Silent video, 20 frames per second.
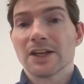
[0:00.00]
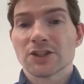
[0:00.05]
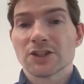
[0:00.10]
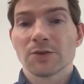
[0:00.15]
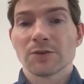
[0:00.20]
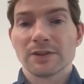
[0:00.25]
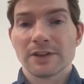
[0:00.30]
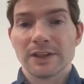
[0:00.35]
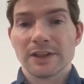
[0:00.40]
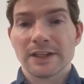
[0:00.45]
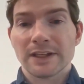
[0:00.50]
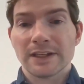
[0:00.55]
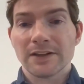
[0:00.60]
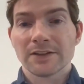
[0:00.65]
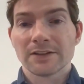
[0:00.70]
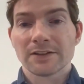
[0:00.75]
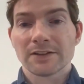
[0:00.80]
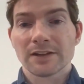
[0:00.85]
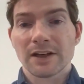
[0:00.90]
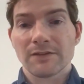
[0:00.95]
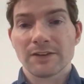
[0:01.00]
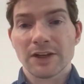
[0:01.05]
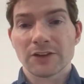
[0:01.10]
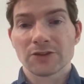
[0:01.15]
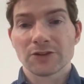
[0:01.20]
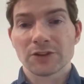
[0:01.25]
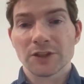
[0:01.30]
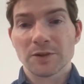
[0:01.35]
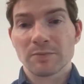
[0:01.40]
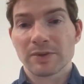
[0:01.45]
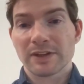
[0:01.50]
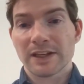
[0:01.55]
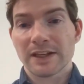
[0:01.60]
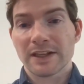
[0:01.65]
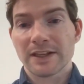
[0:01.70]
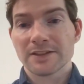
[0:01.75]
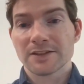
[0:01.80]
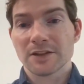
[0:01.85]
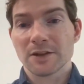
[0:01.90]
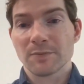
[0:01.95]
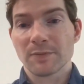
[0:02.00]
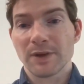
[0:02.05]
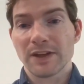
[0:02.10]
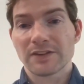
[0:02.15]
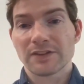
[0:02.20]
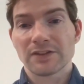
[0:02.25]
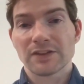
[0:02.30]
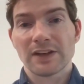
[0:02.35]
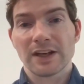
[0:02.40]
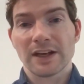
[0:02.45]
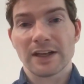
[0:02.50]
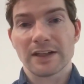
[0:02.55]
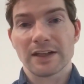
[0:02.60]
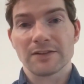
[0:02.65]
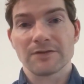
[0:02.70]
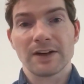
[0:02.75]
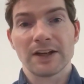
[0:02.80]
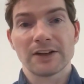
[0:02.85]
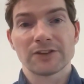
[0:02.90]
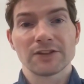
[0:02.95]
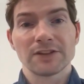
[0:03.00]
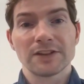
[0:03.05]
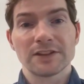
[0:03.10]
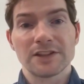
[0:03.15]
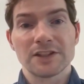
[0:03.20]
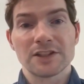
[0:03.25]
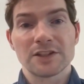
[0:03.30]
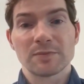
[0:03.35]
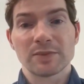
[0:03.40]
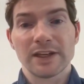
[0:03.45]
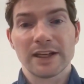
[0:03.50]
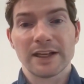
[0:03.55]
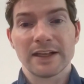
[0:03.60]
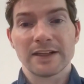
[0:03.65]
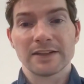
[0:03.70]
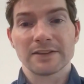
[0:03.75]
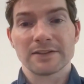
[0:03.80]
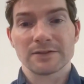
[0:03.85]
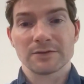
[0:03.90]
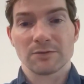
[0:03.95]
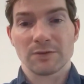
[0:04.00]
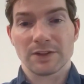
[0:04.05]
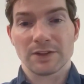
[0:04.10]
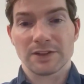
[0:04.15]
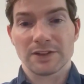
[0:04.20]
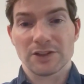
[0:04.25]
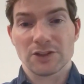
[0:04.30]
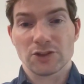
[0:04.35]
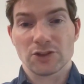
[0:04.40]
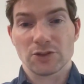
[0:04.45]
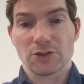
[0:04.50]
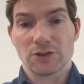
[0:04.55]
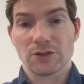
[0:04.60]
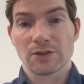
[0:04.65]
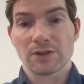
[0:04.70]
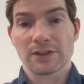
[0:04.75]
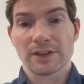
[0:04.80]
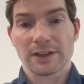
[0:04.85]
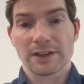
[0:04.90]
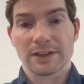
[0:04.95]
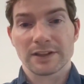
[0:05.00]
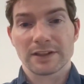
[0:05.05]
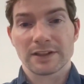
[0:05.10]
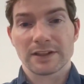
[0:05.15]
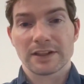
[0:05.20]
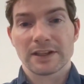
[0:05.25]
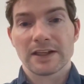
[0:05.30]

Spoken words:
So here I've actually played a bit and I've actually displayed what this should look like.